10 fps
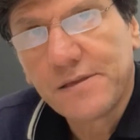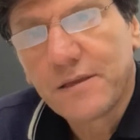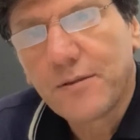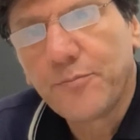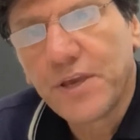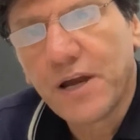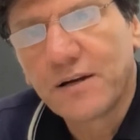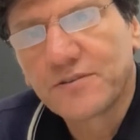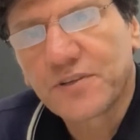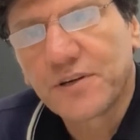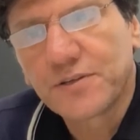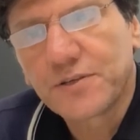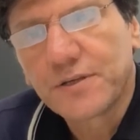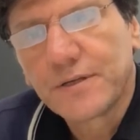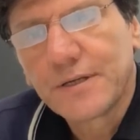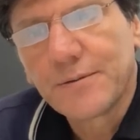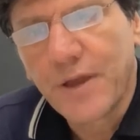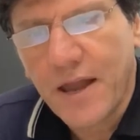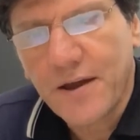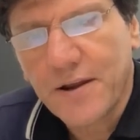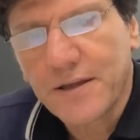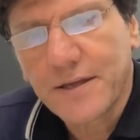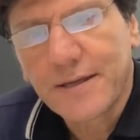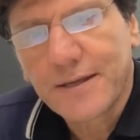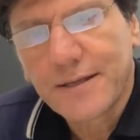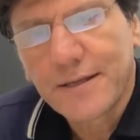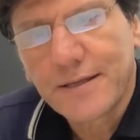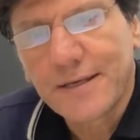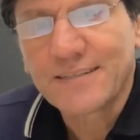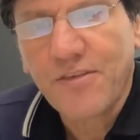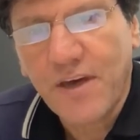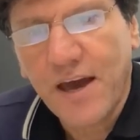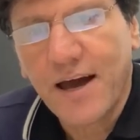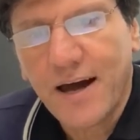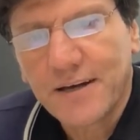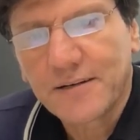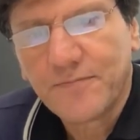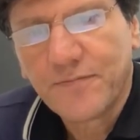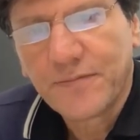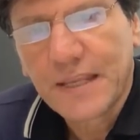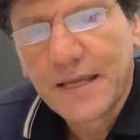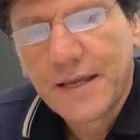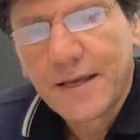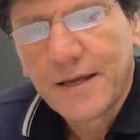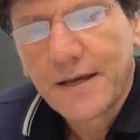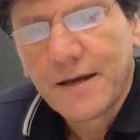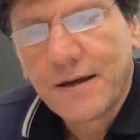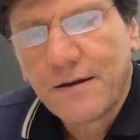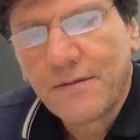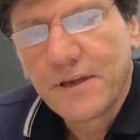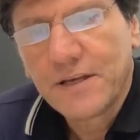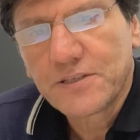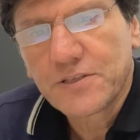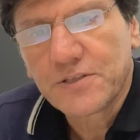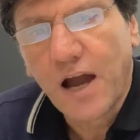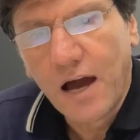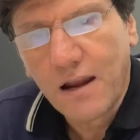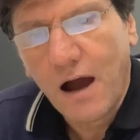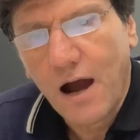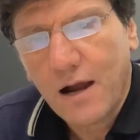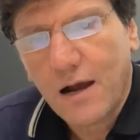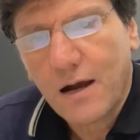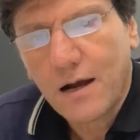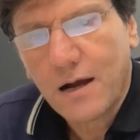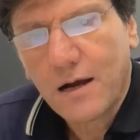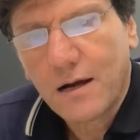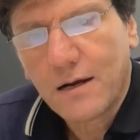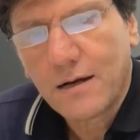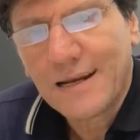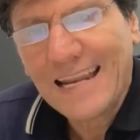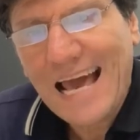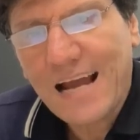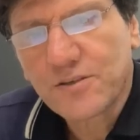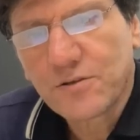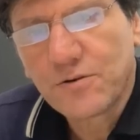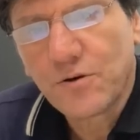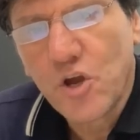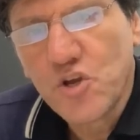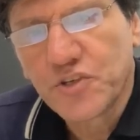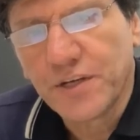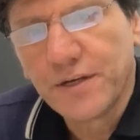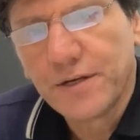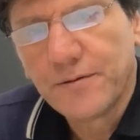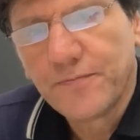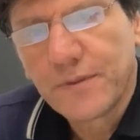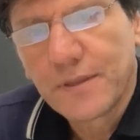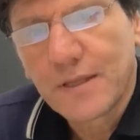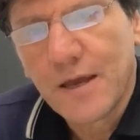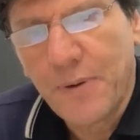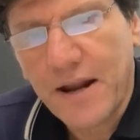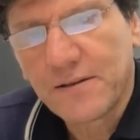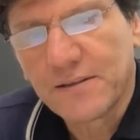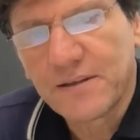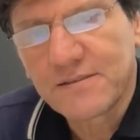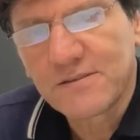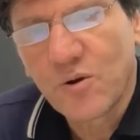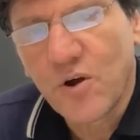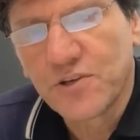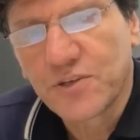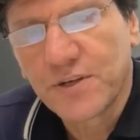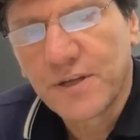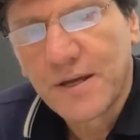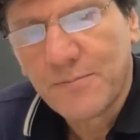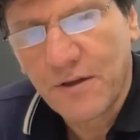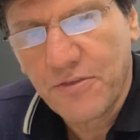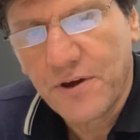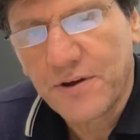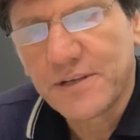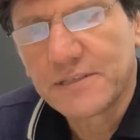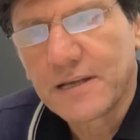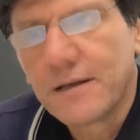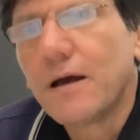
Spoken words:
B answers, Mary is there. This dialogue lacks cohesion. Apparently there is no cohesion, but there is